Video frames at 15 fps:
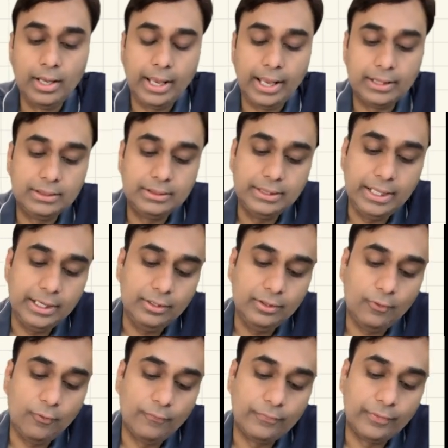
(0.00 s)
And then
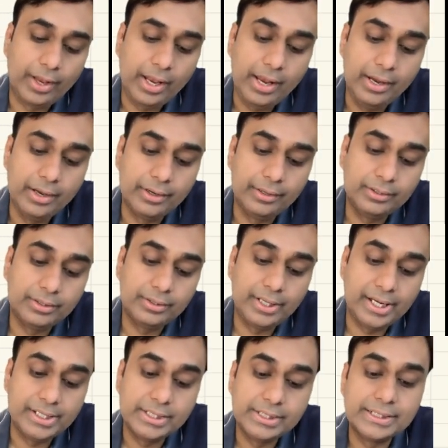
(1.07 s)
over here, the
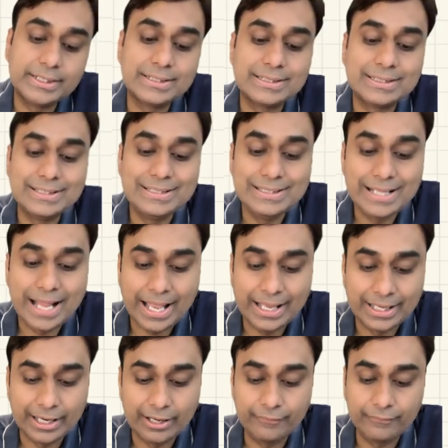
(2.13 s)
gradient is
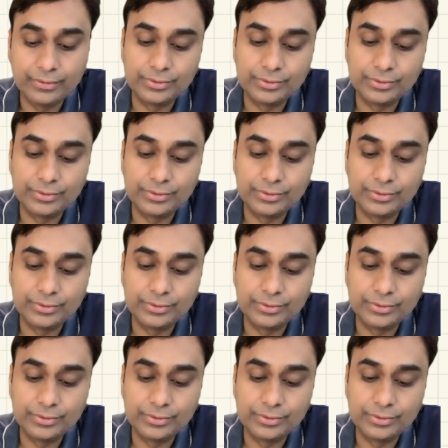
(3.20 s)
negative.